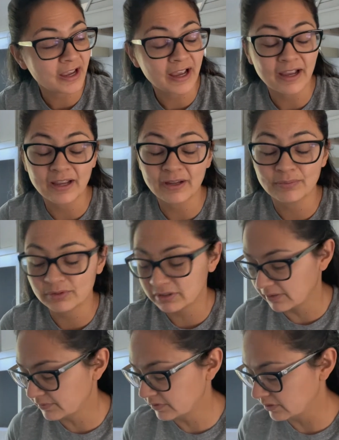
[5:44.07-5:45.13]
I would
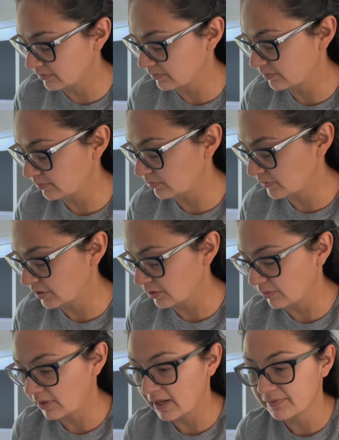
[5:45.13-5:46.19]
love to, you
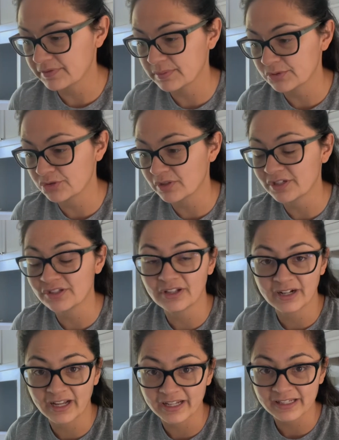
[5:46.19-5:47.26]
know, have some drinks on
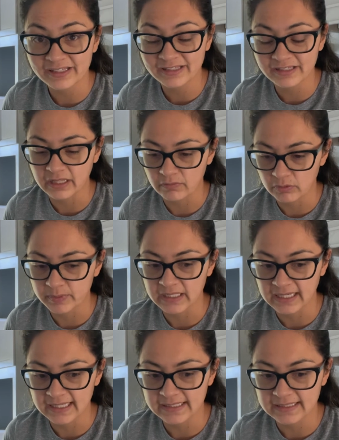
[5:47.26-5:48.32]
ice. That would be
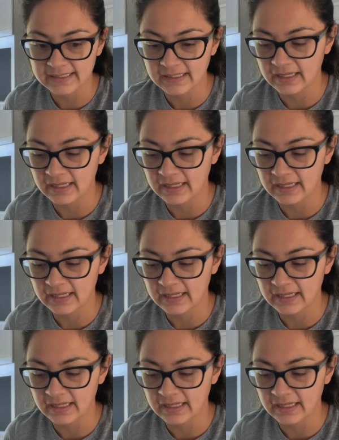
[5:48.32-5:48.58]
nice.